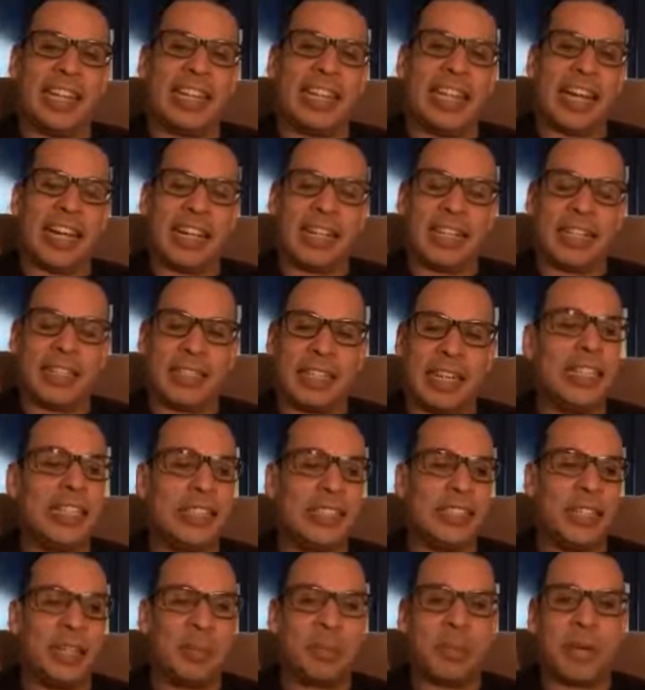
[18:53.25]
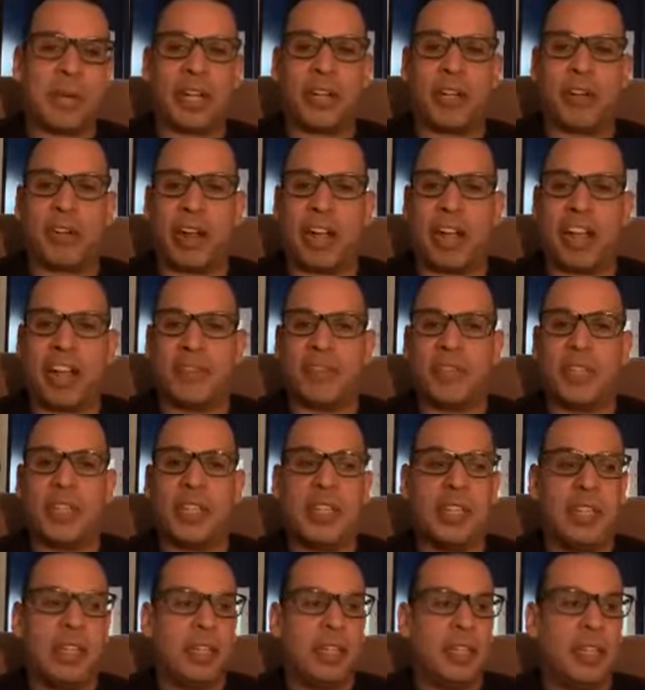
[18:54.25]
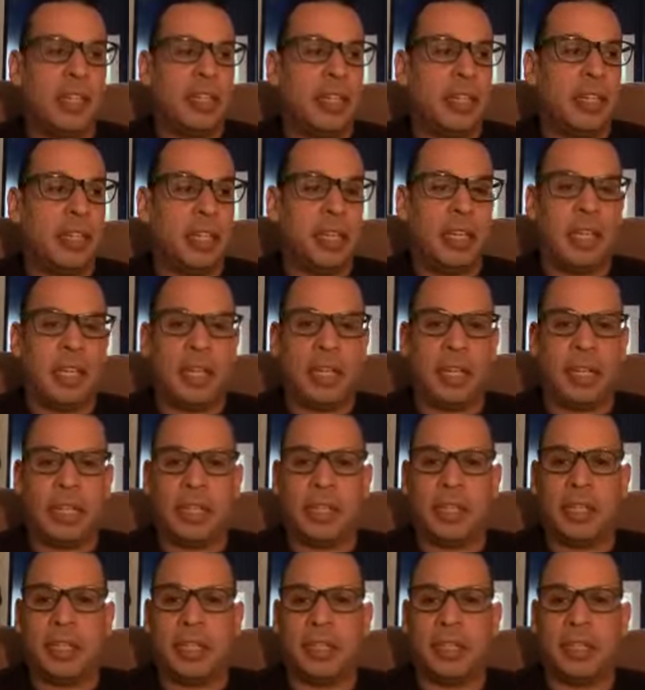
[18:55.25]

kind of got lazy in my craft, and